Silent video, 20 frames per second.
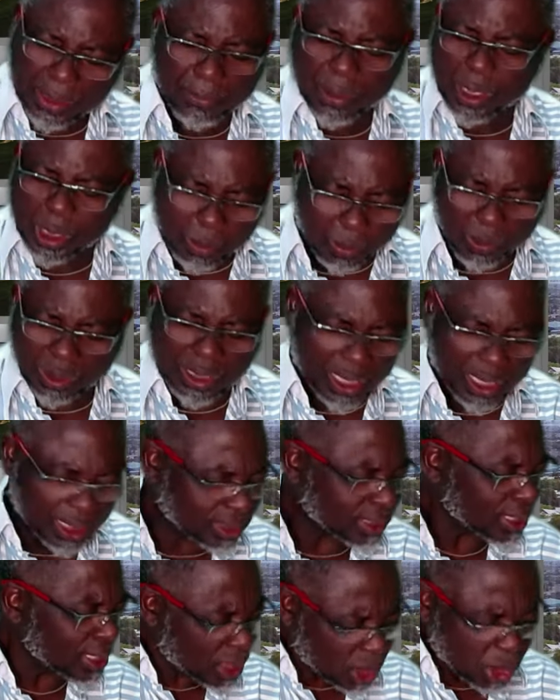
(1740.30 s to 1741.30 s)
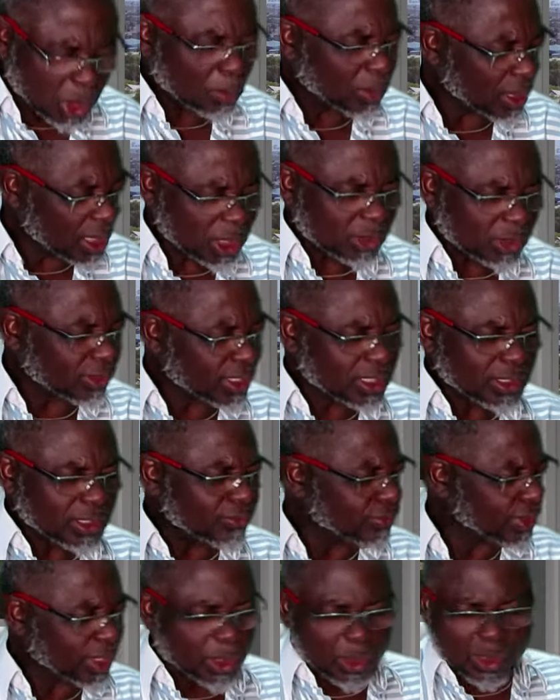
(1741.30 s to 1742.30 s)
It must be that somebody is
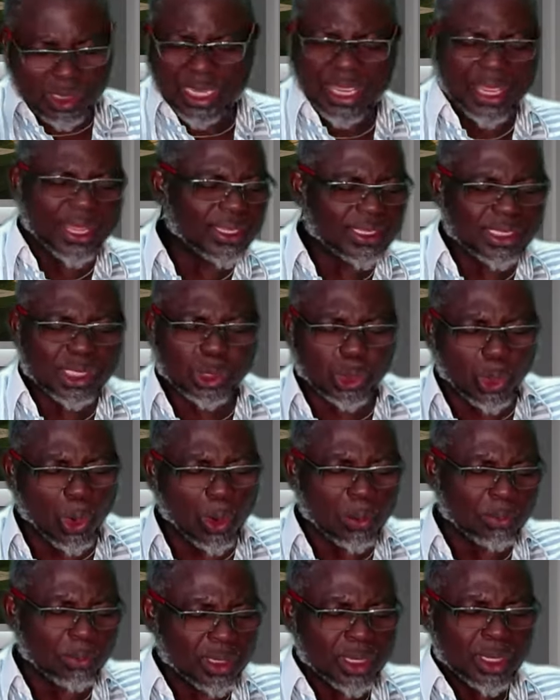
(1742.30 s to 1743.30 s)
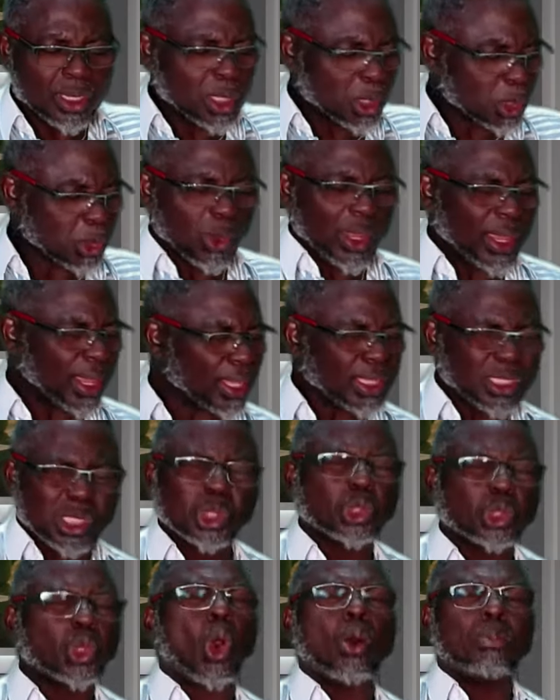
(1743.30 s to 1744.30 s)
facing various health storms. So hell
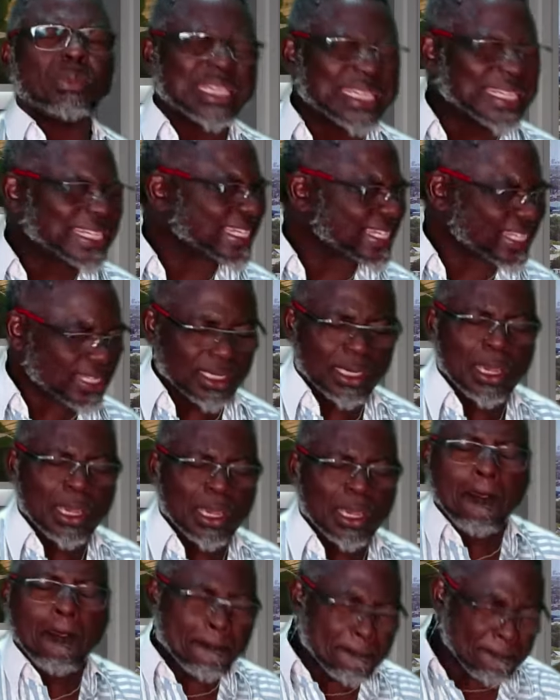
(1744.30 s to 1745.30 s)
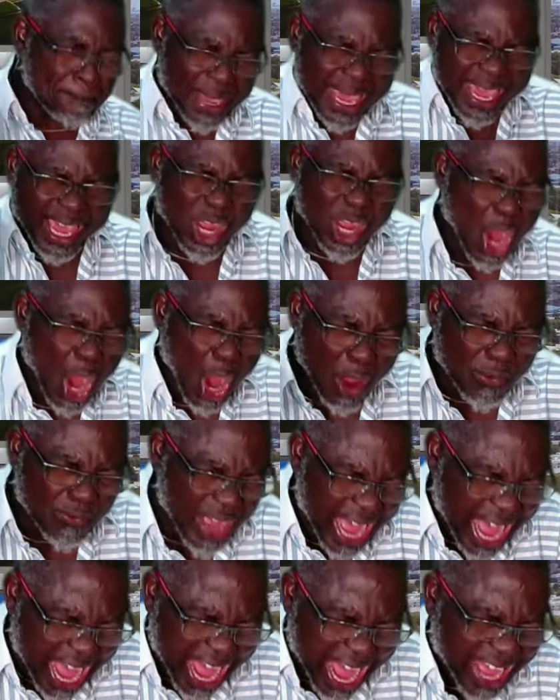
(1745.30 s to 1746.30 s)
storms, be
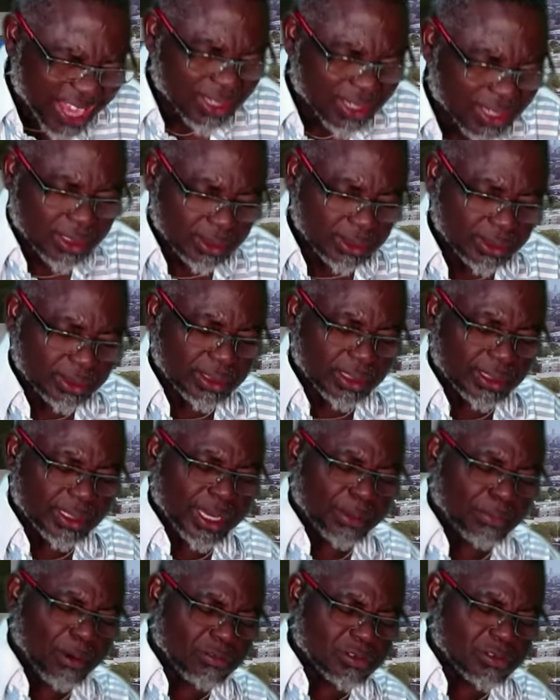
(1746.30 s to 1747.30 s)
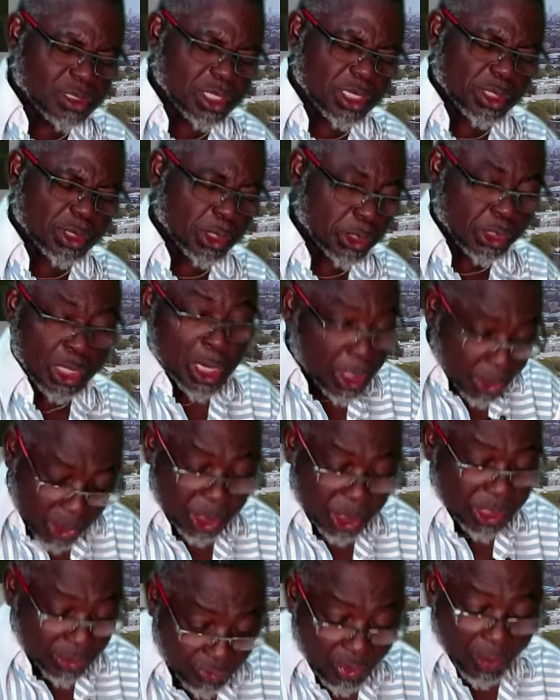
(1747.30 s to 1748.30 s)
over in the name of Jesus.
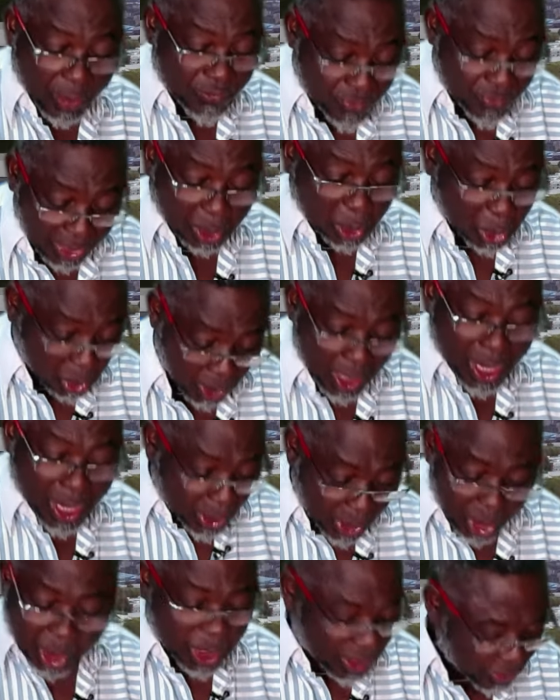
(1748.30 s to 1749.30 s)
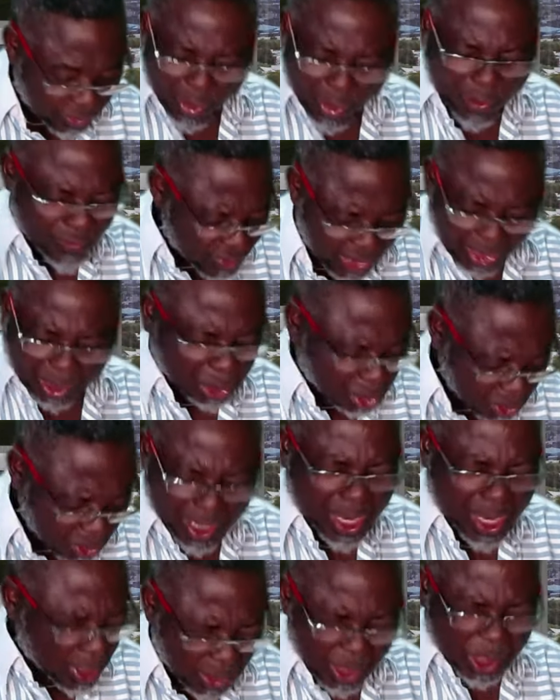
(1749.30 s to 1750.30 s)
Receive your victory, receive your
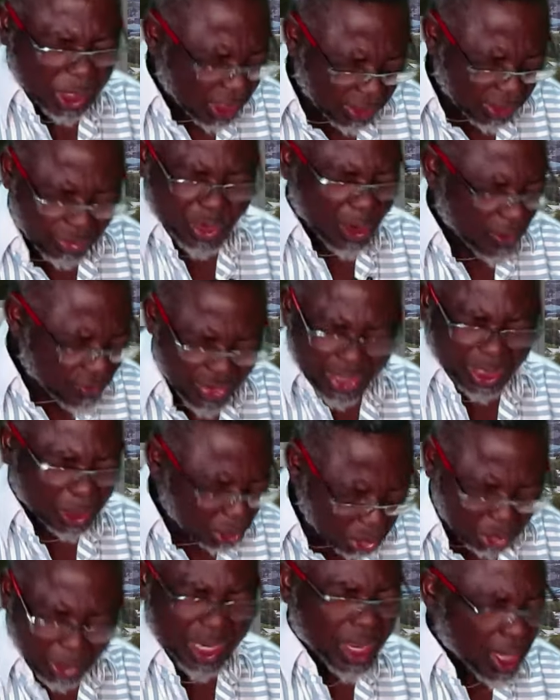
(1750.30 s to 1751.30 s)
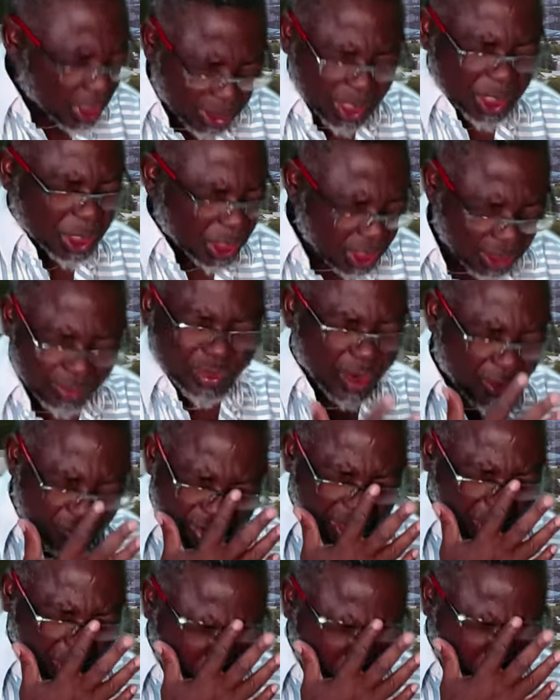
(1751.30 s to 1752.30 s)
victory, receive your victory, receive your
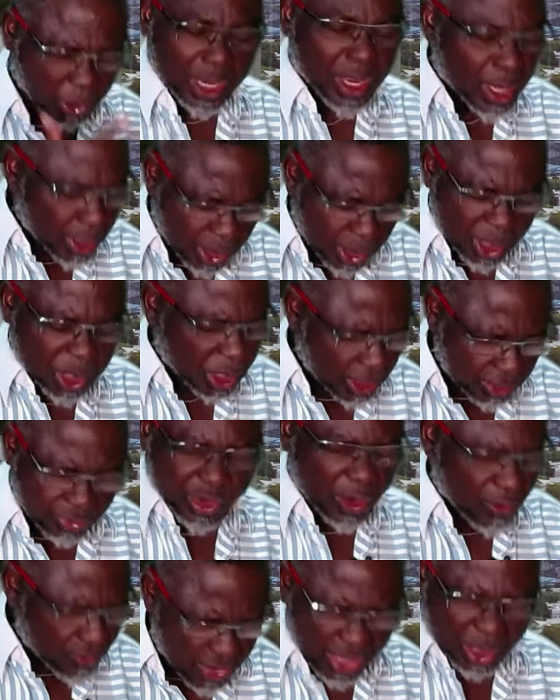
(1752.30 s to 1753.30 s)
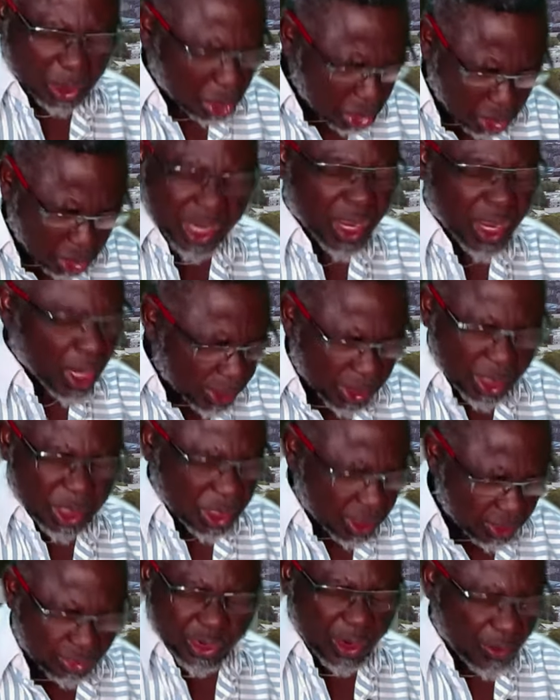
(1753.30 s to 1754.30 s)
victory, receive your victory,
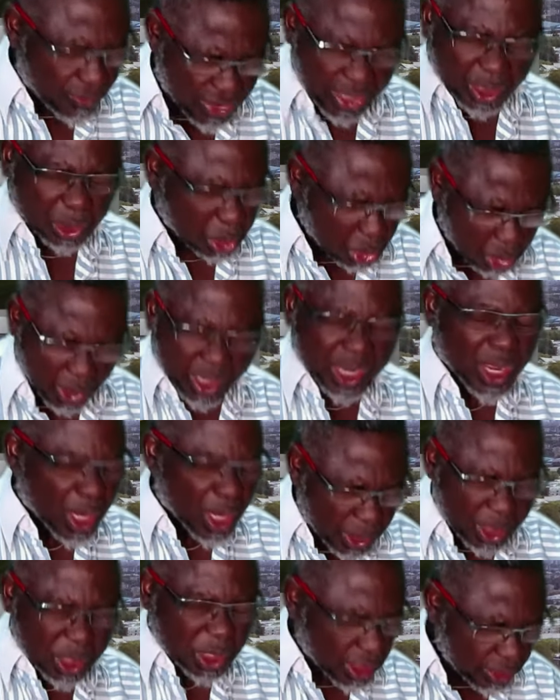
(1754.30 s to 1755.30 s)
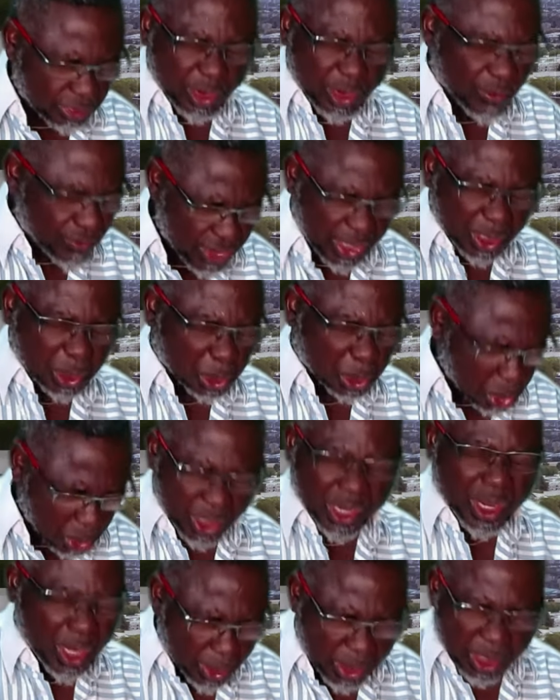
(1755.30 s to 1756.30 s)
receive your victory, receive your
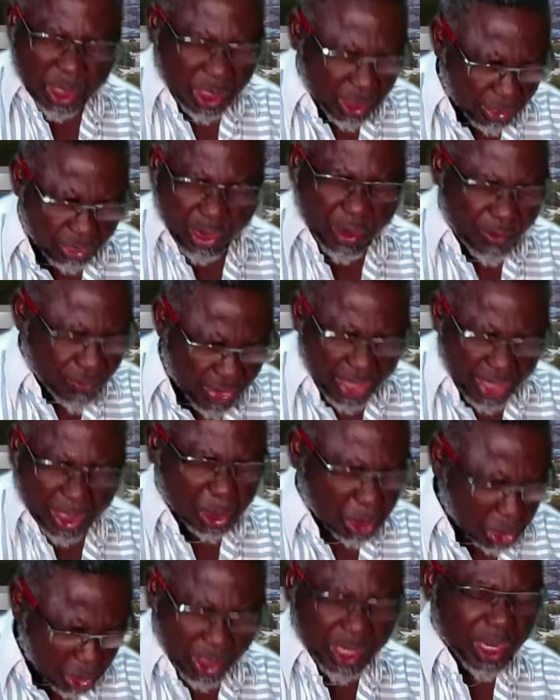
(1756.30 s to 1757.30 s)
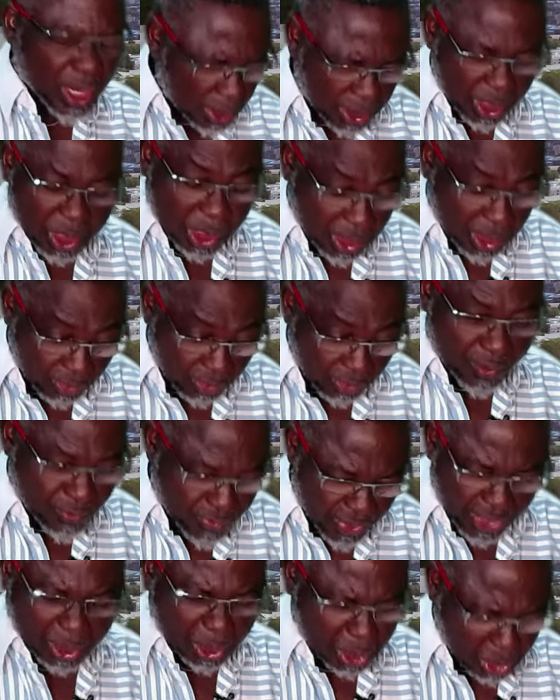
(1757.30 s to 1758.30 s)
victory, receive your victory, receive your
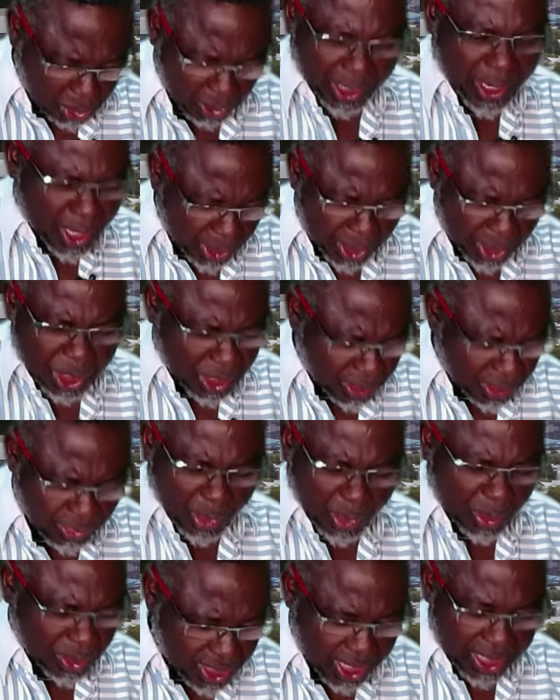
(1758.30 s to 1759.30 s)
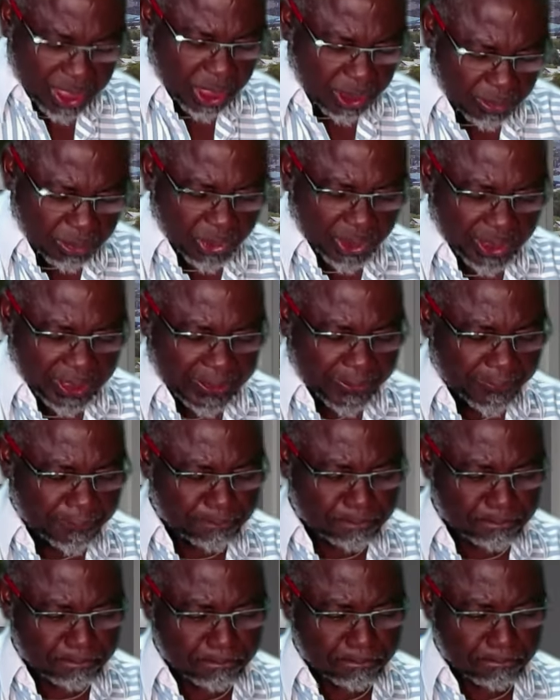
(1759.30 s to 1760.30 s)
victory, receive your testimony.
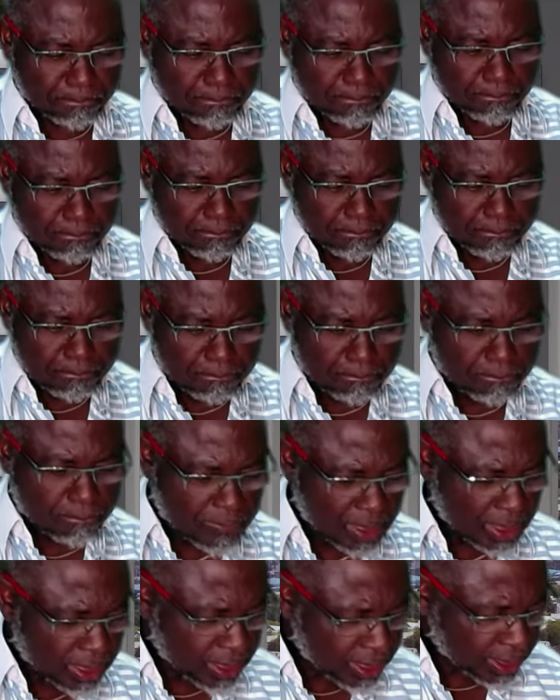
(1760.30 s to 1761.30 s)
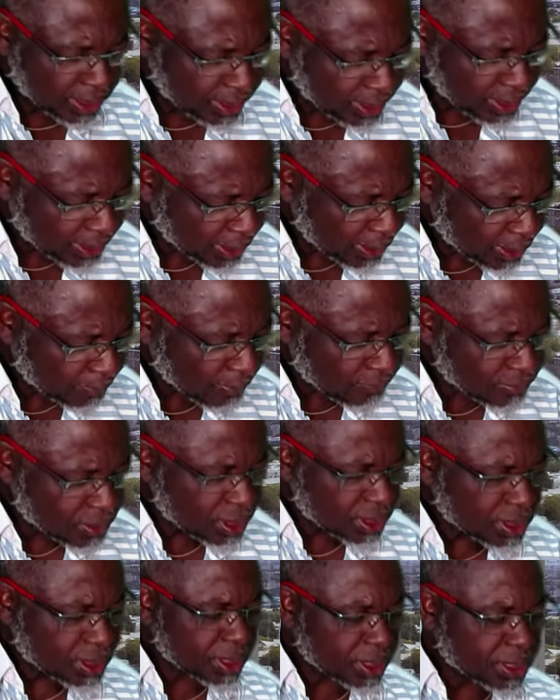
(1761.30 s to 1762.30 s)
In the name of
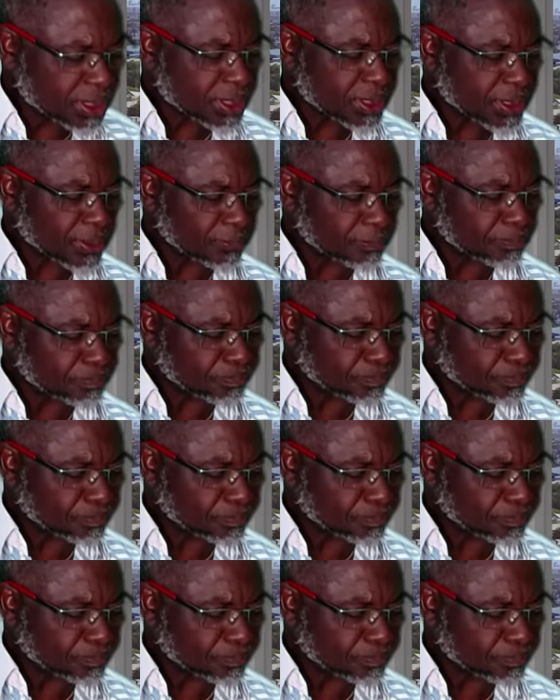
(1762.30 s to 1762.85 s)
Jesus.